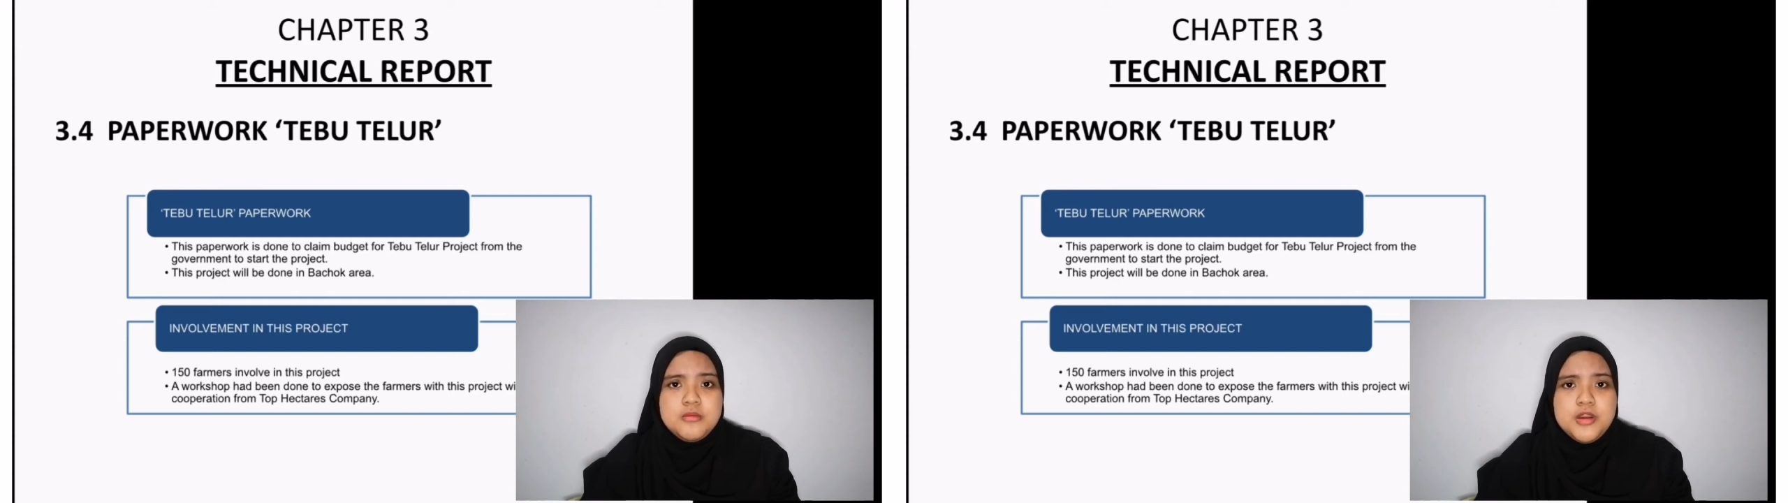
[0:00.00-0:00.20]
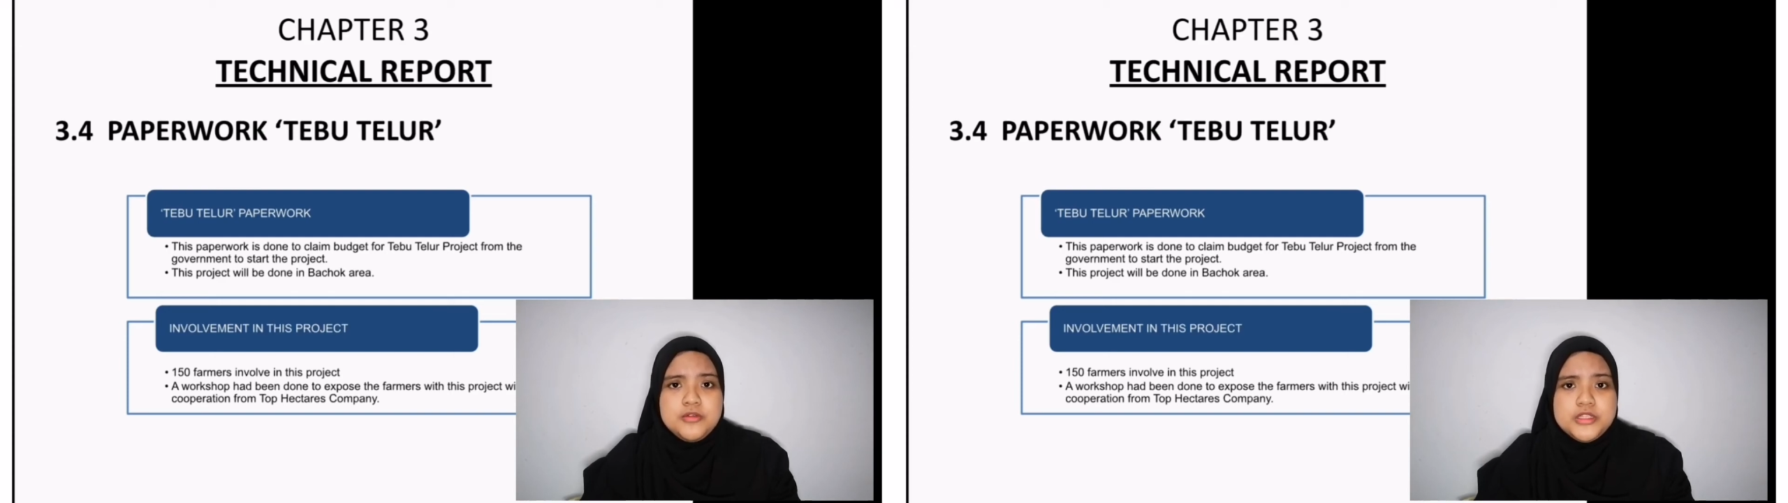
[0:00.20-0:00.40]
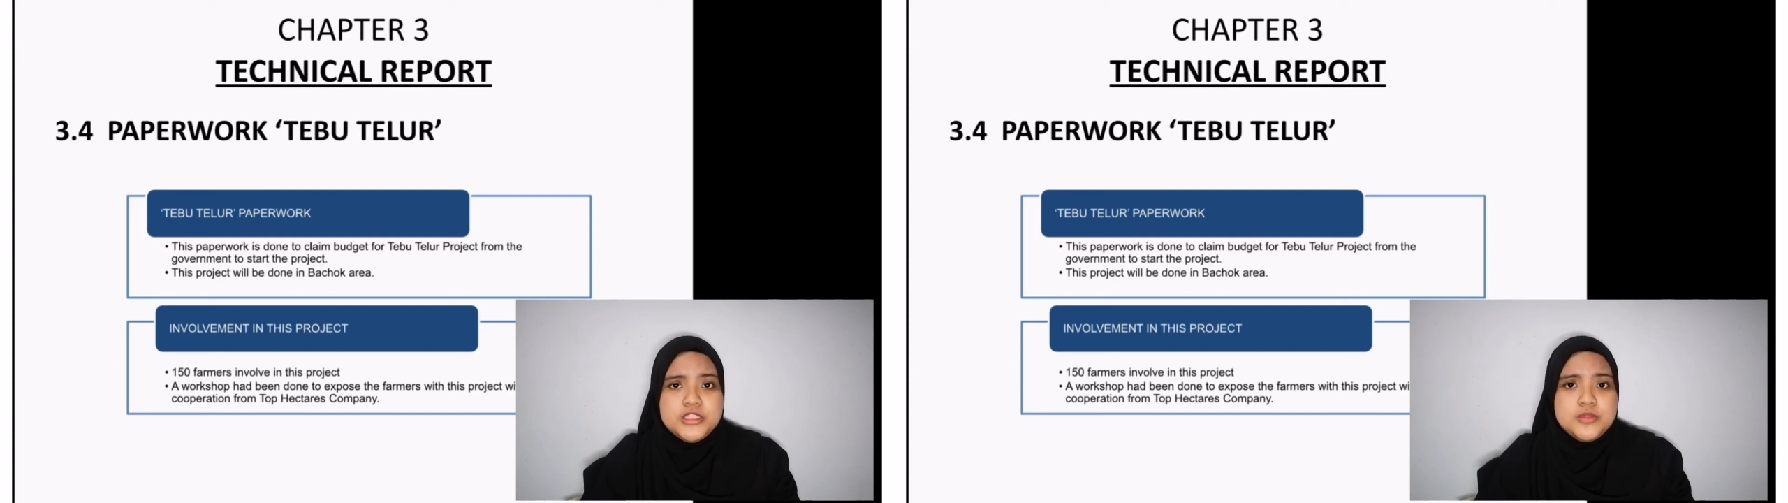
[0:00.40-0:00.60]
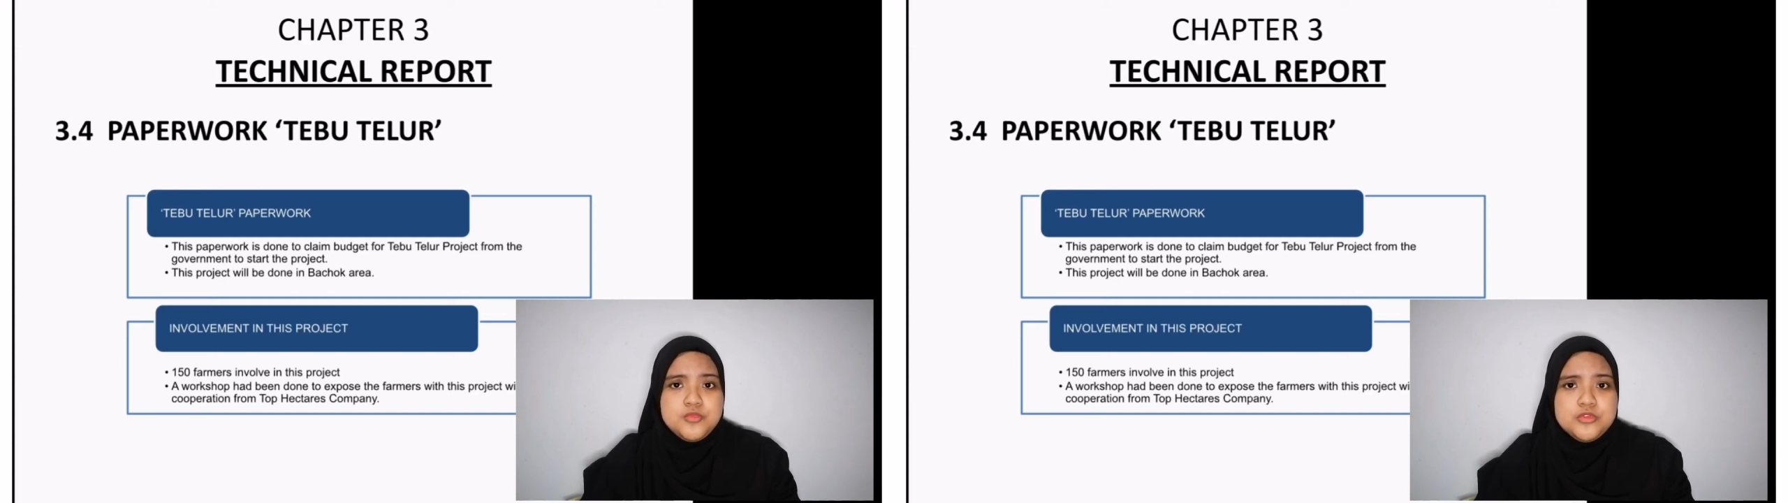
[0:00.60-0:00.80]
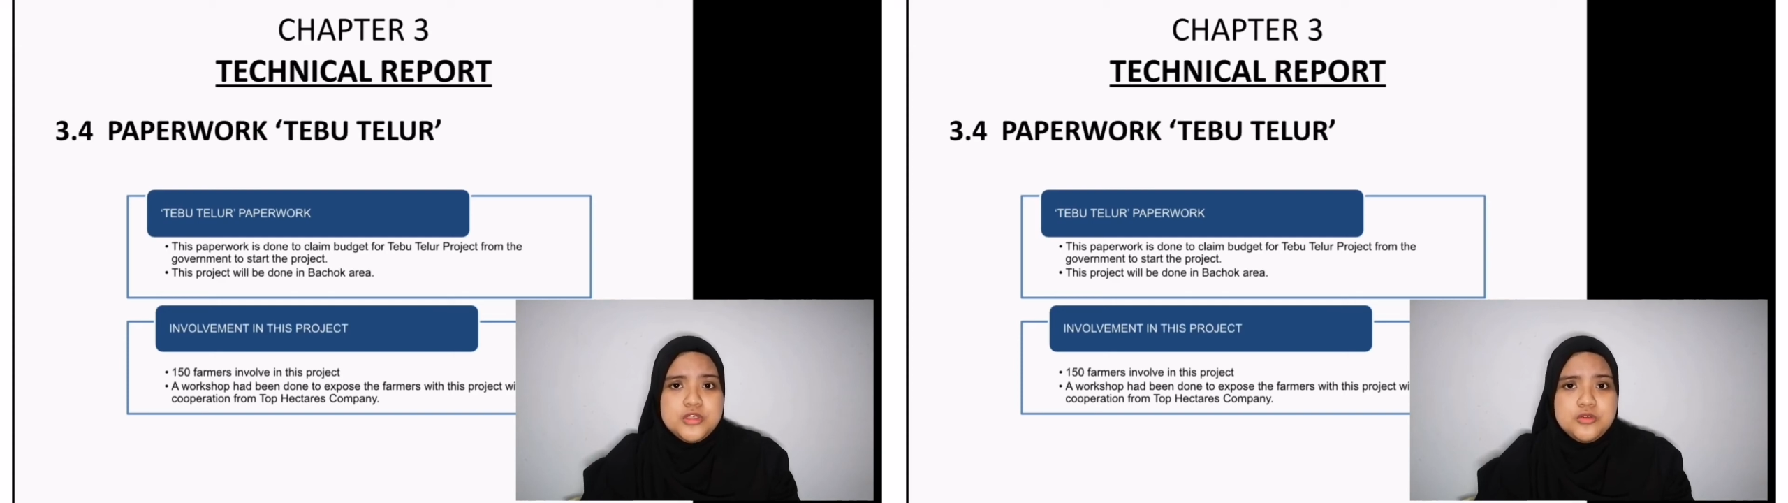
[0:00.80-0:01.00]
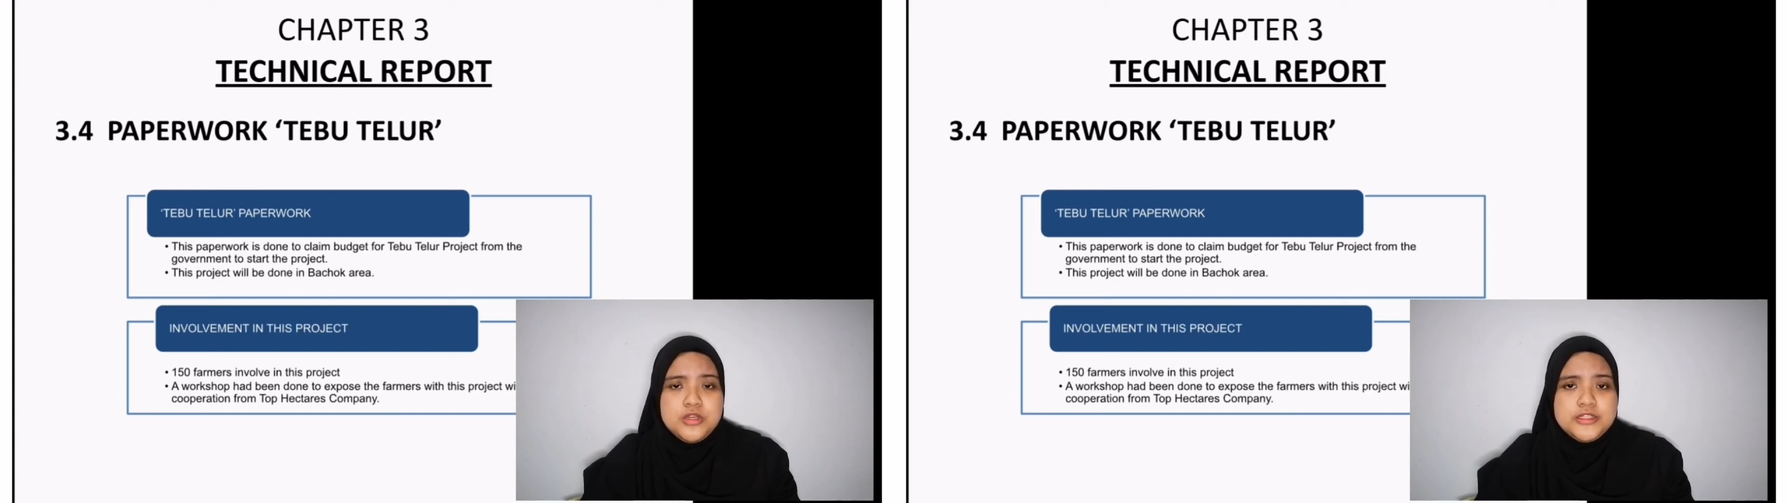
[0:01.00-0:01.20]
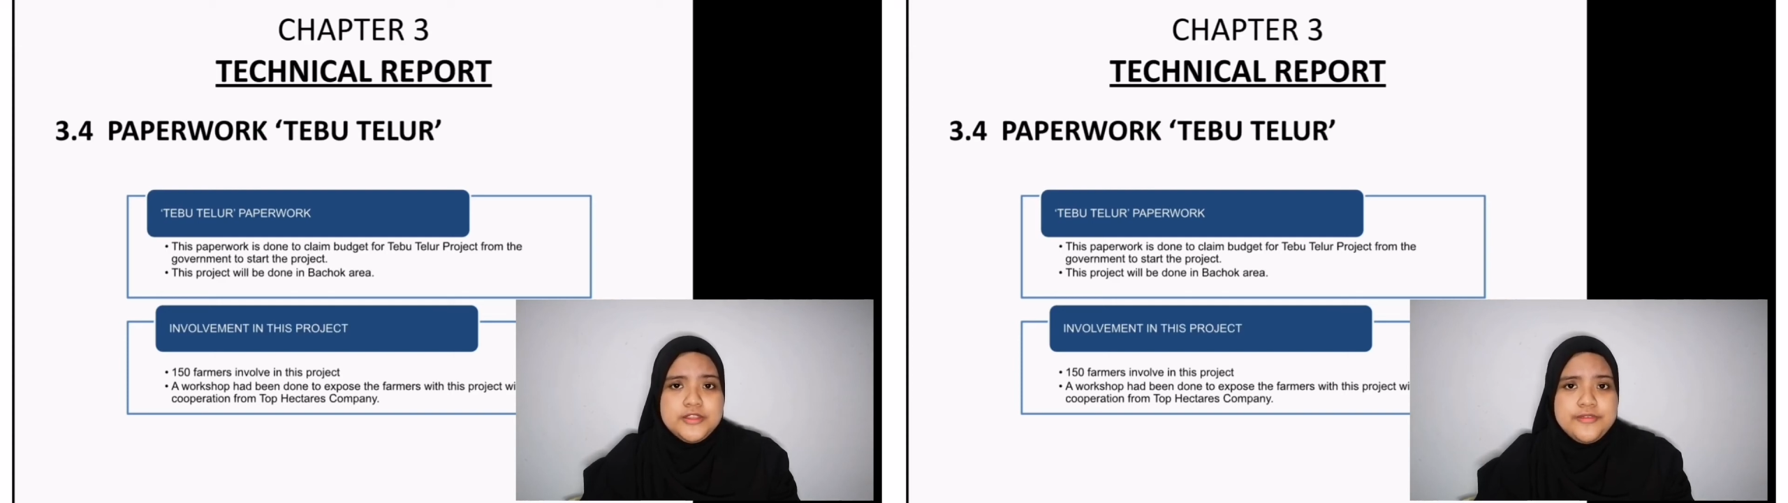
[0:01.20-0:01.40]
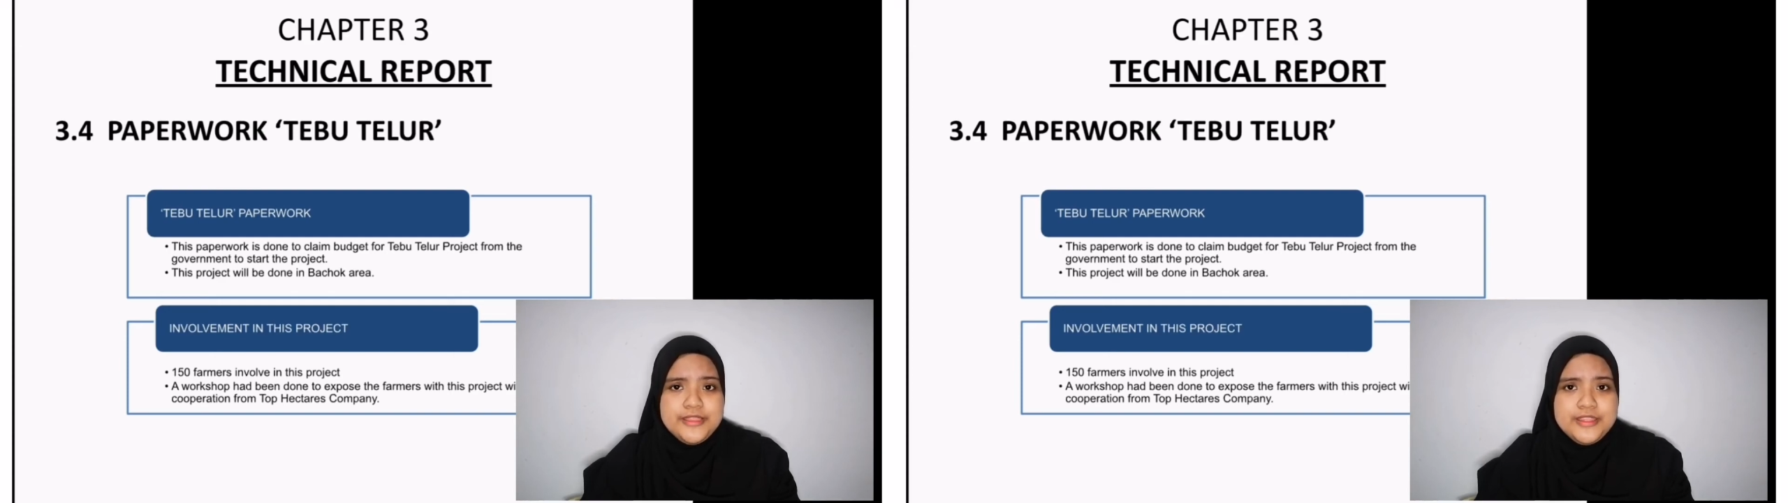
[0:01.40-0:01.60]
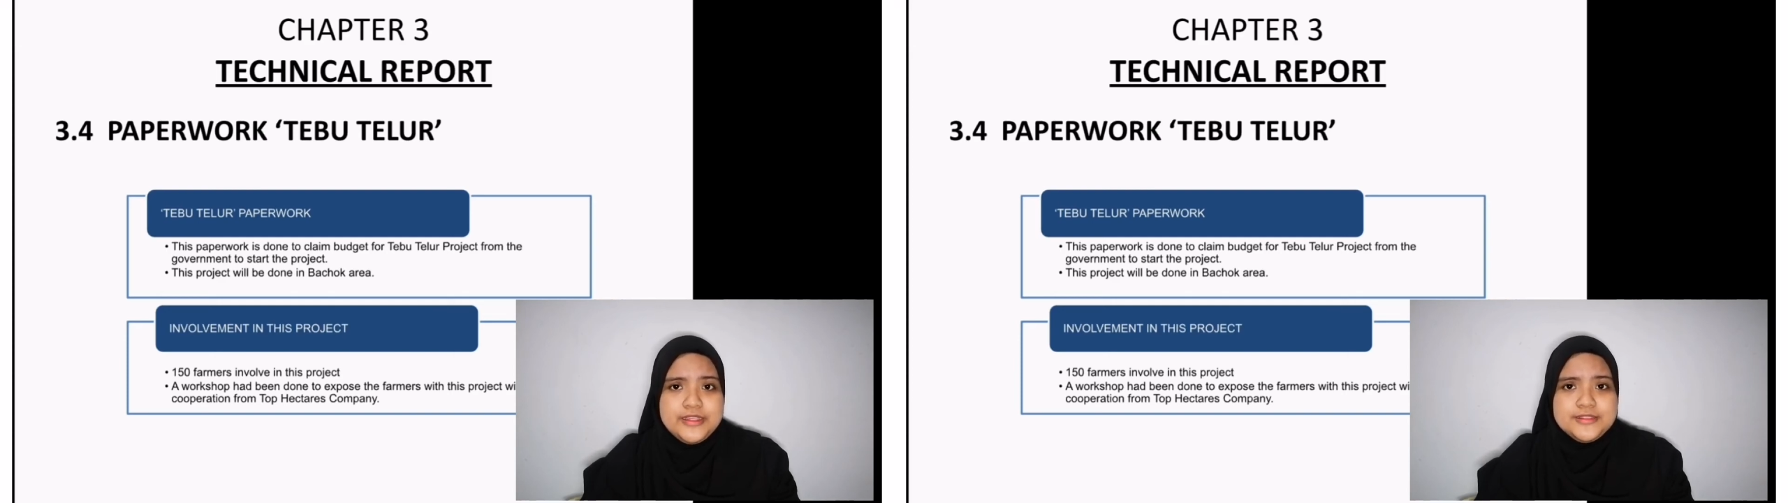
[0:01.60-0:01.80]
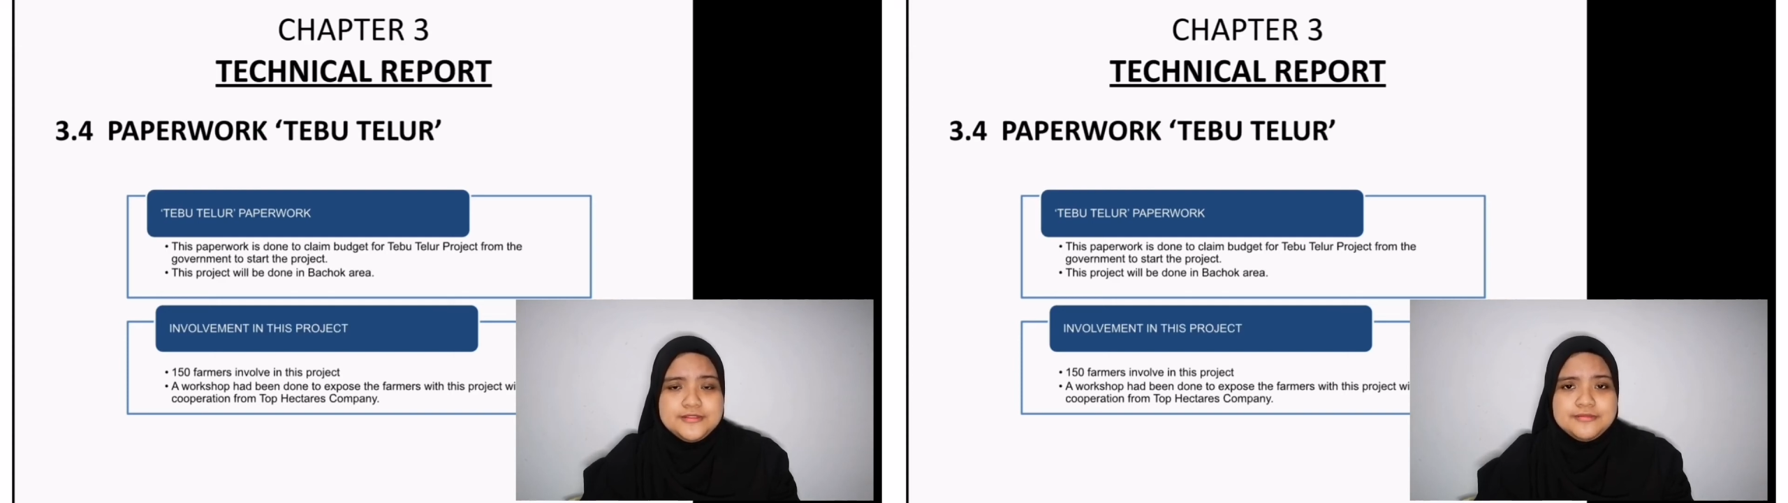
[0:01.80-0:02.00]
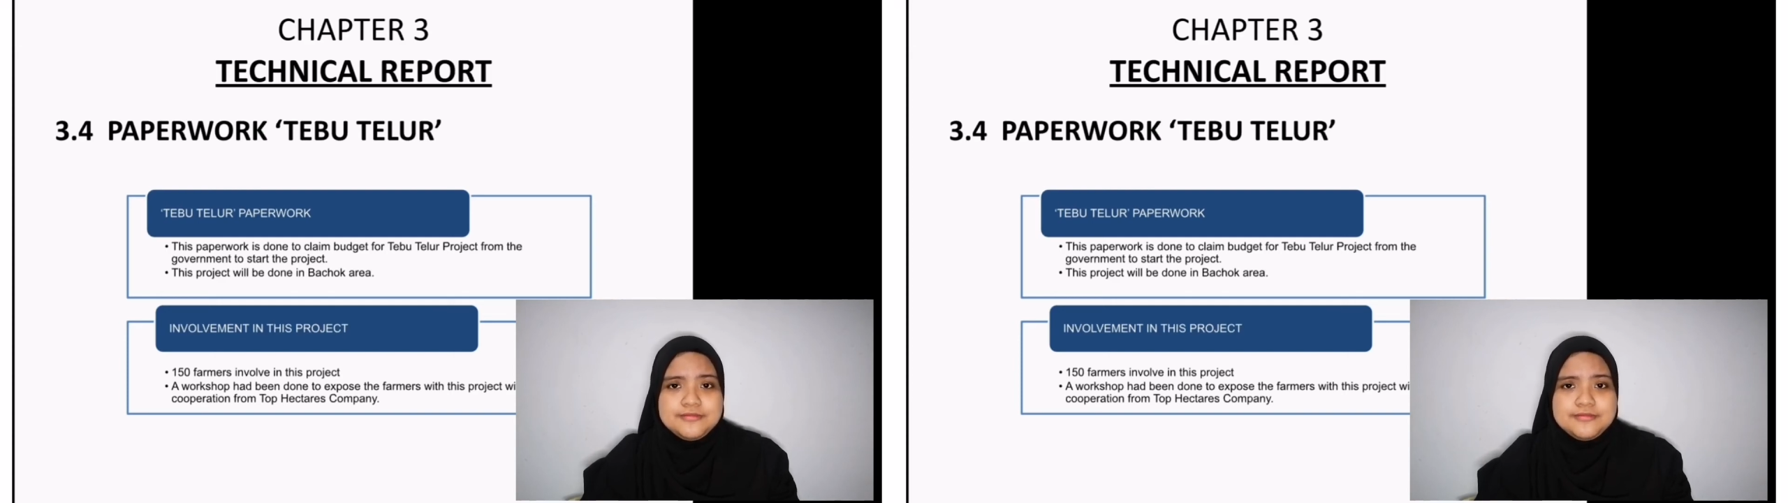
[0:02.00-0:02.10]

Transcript: about the tebu telur cultivating.